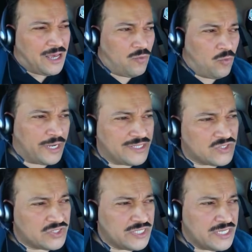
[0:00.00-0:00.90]
When I
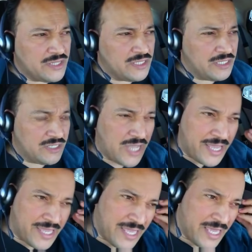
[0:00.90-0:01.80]
see these,
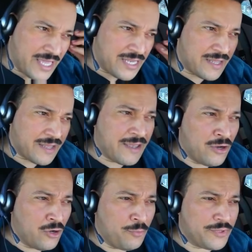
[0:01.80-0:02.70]
I can't help